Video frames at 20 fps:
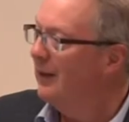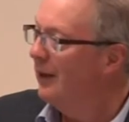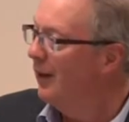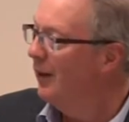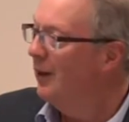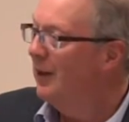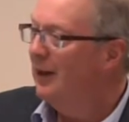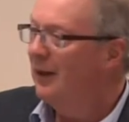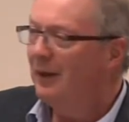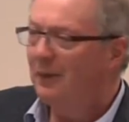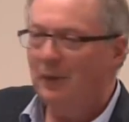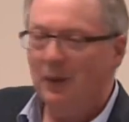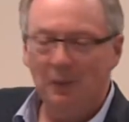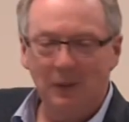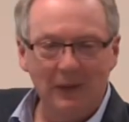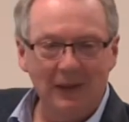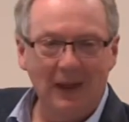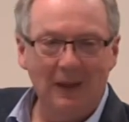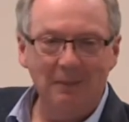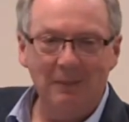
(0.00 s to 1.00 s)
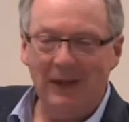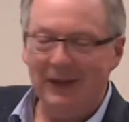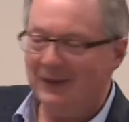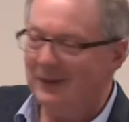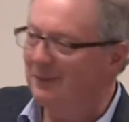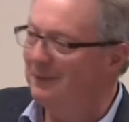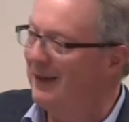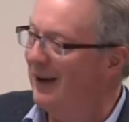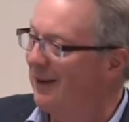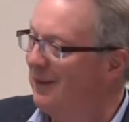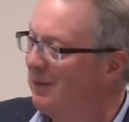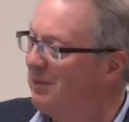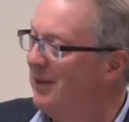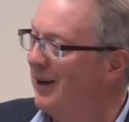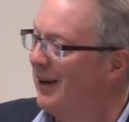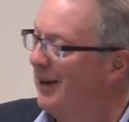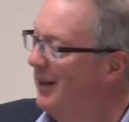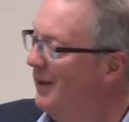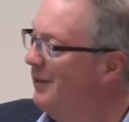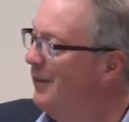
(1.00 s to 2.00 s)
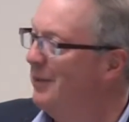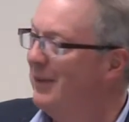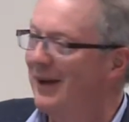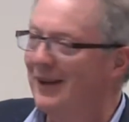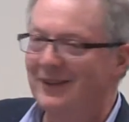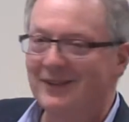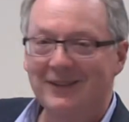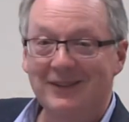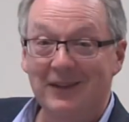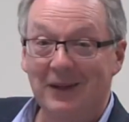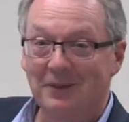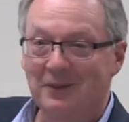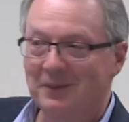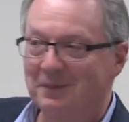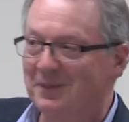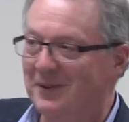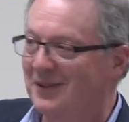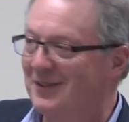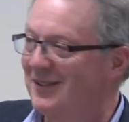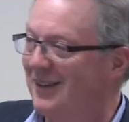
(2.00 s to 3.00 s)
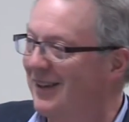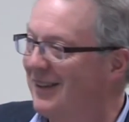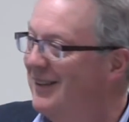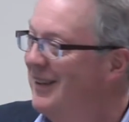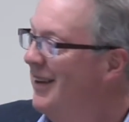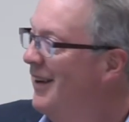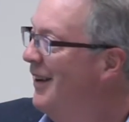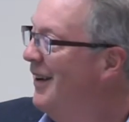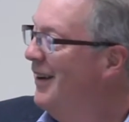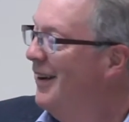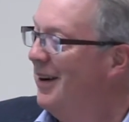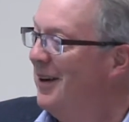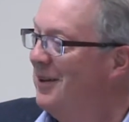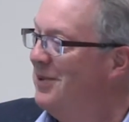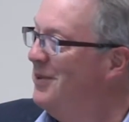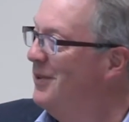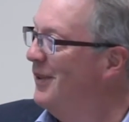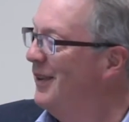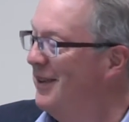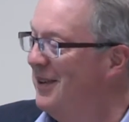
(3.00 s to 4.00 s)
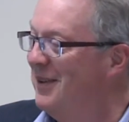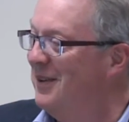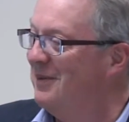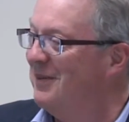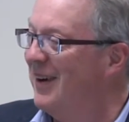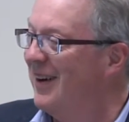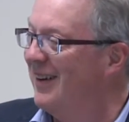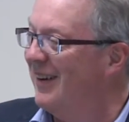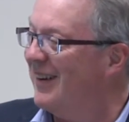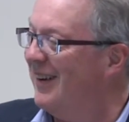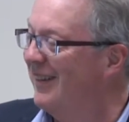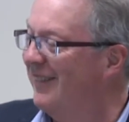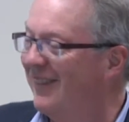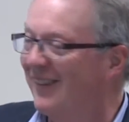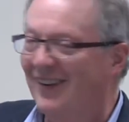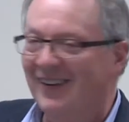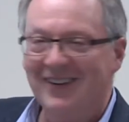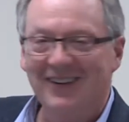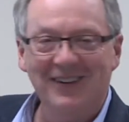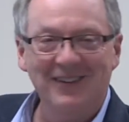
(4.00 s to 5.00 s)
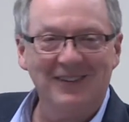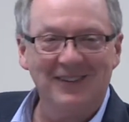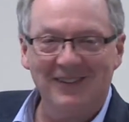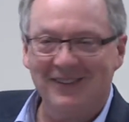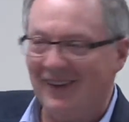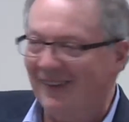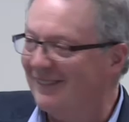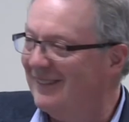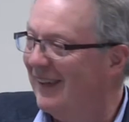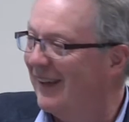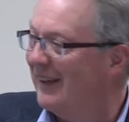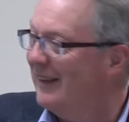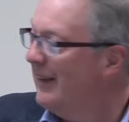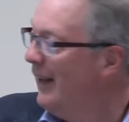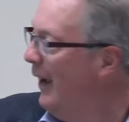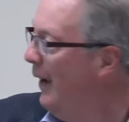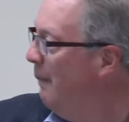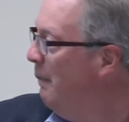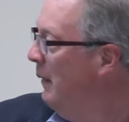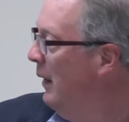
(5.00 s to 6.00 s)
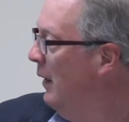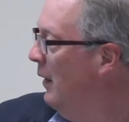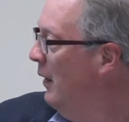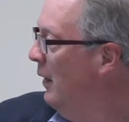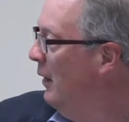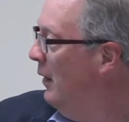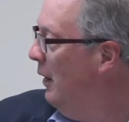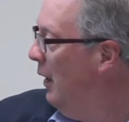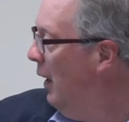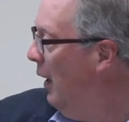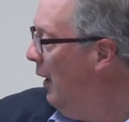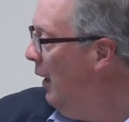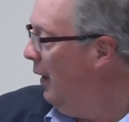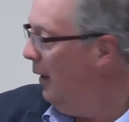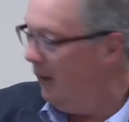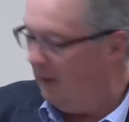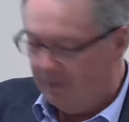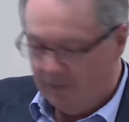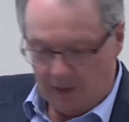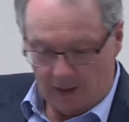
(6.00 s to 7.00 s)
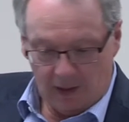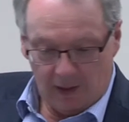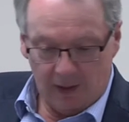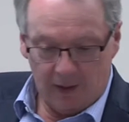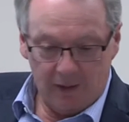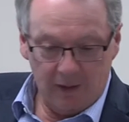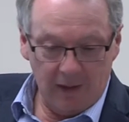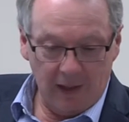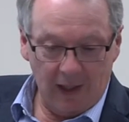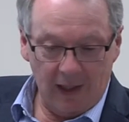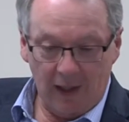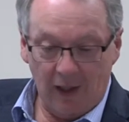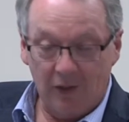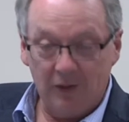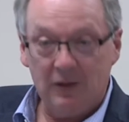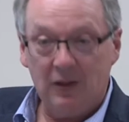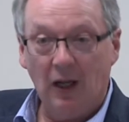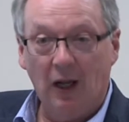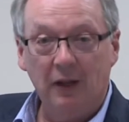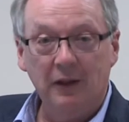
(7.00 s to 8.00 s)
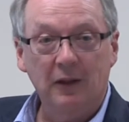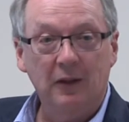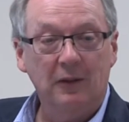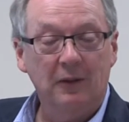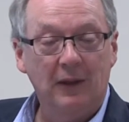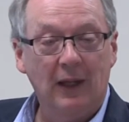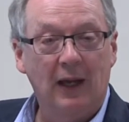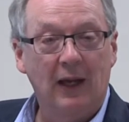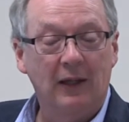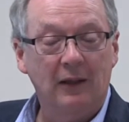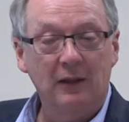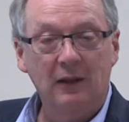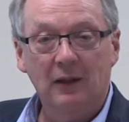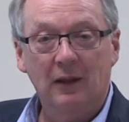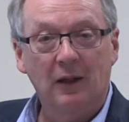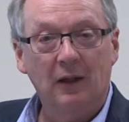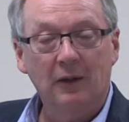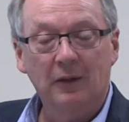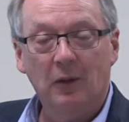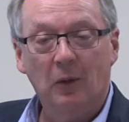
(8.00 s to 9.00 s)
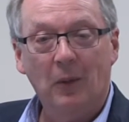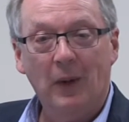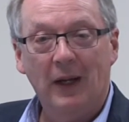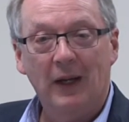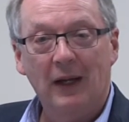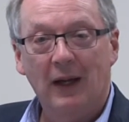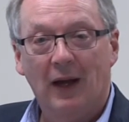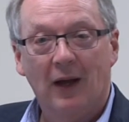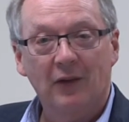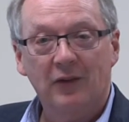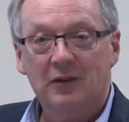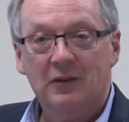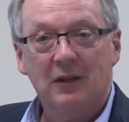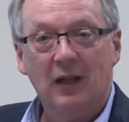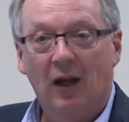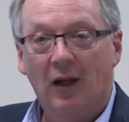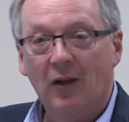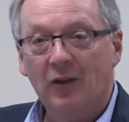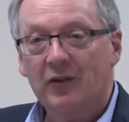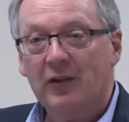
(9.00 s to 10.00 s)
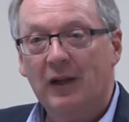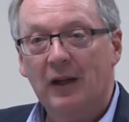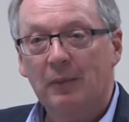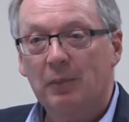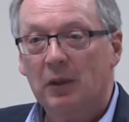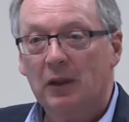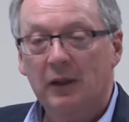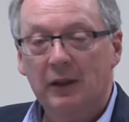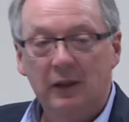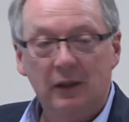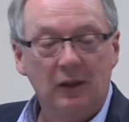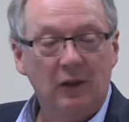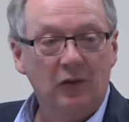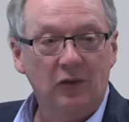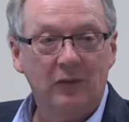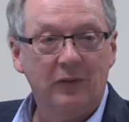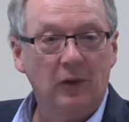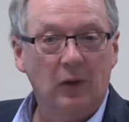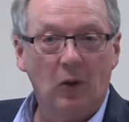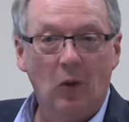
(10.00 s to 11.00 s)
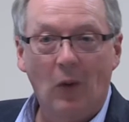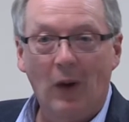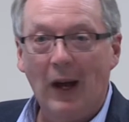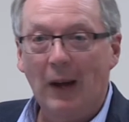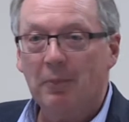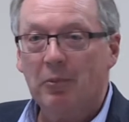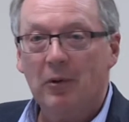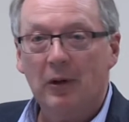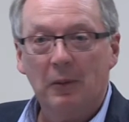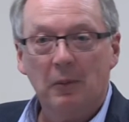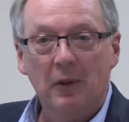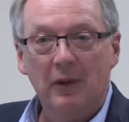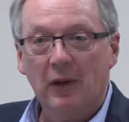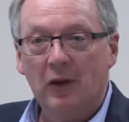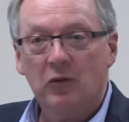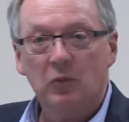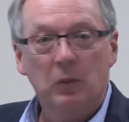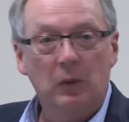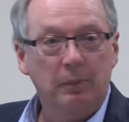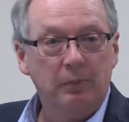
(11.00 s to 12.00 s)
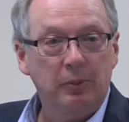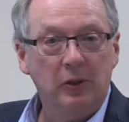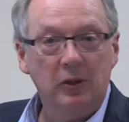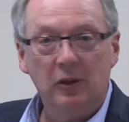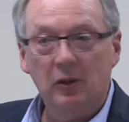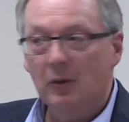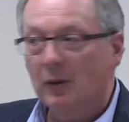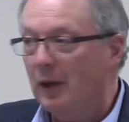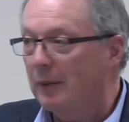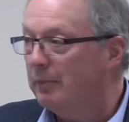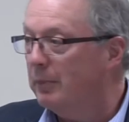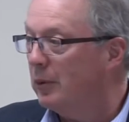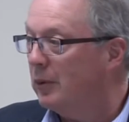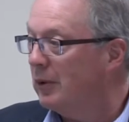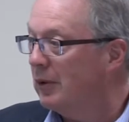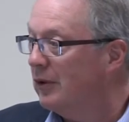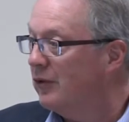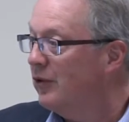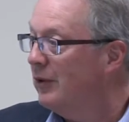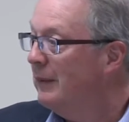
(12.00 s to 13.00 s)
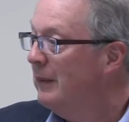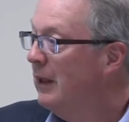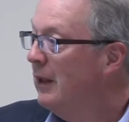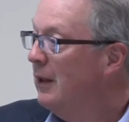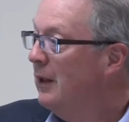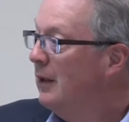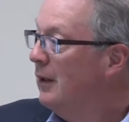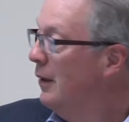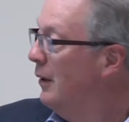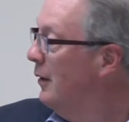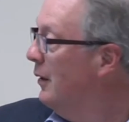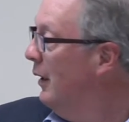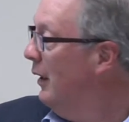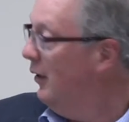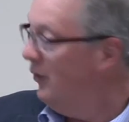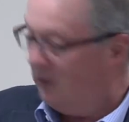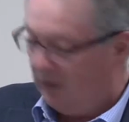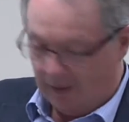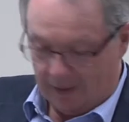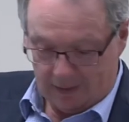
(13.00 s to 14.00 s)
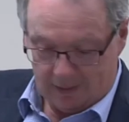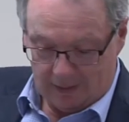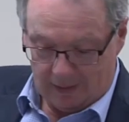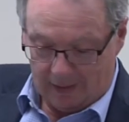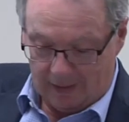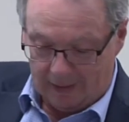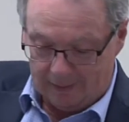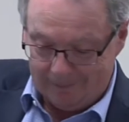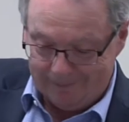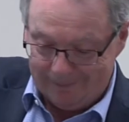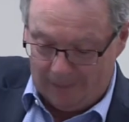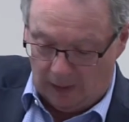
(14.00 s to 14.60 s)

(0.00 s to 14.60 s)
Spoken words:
You know, what would that make them now? The party of about 7% of American workers or something like that. And they don't tell you that, you know, the White House tells labor leaders, if you'll cooperate with us, we'll put you on boards and things like that.